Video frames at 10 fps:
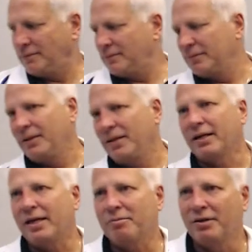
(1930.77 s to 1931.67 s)
Man, I
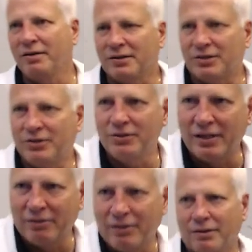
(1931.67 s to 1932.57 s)
can't believe it's
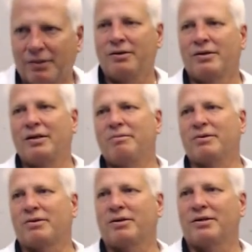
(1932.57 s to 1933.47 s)
Tuesday. We were loaded up
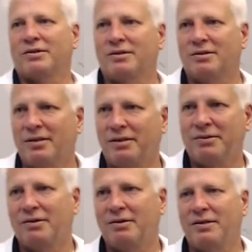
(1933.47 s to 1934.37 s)
with questions. Today we
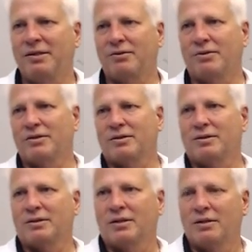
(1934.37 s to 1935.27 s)
don't have any
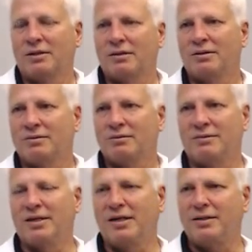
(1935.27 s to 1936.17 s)
questions.
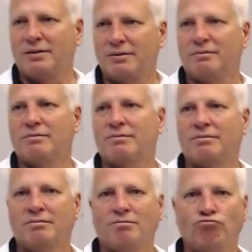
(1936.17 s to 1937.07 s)
None?
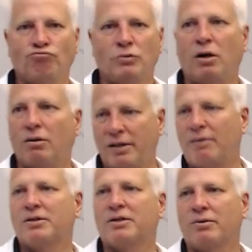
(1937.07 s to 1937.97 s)
Oh, that
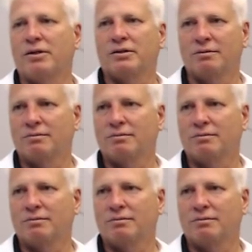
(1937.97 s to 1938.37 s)
was a question.